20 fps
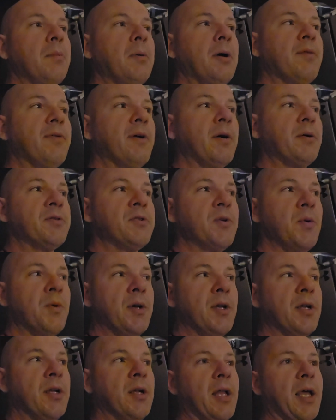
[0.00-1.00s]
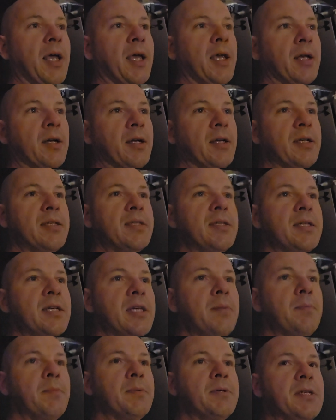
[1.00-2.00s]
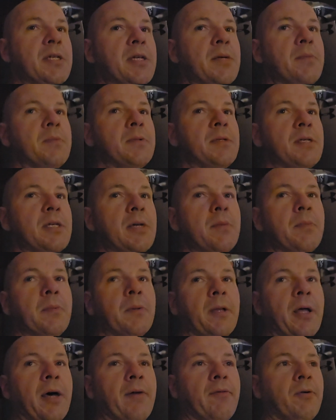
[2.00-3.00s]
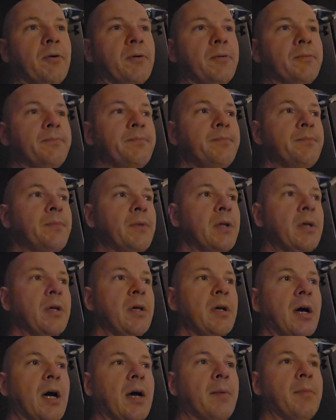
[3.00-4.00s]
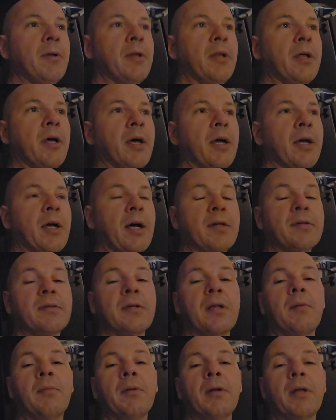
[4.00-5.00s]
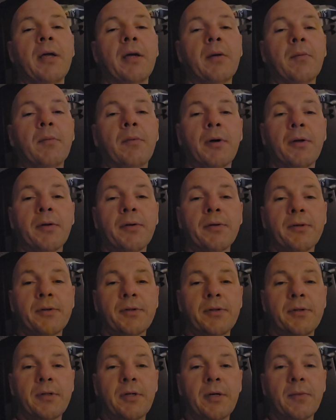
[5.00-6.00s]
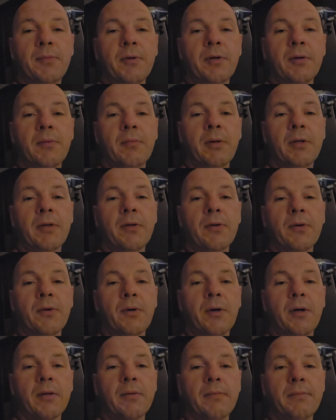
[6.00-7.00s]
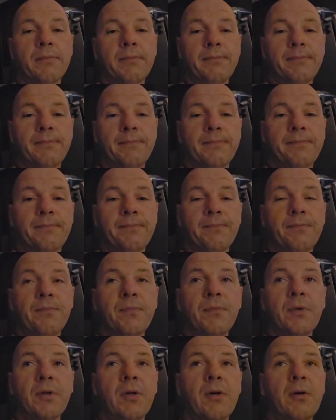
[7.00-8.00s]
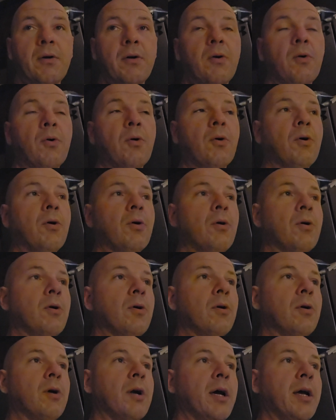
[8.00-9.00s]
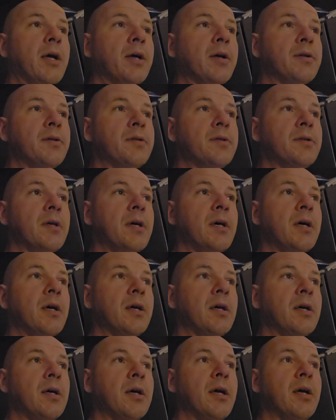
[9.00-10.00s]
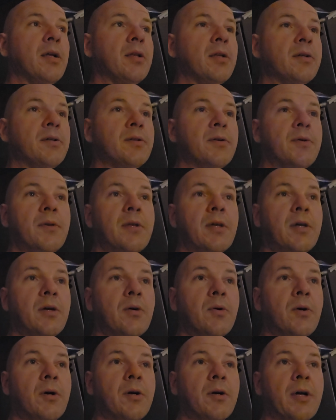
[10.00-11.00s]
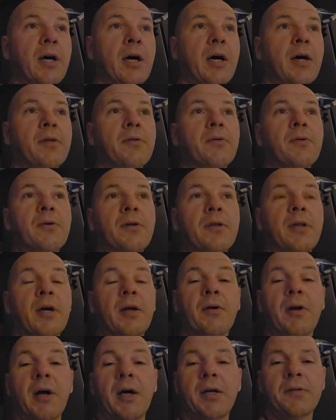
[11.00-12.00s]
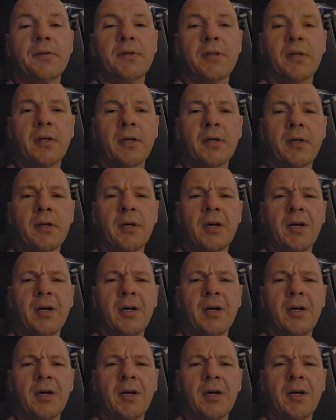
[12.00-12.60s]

But if I was doing it like in a deep, deep, deep level, I'd be like, Aslam alaikum, brother, could you tell me about the Quran? Or I could say, Hail unto thee, art to Hathor and thy rising.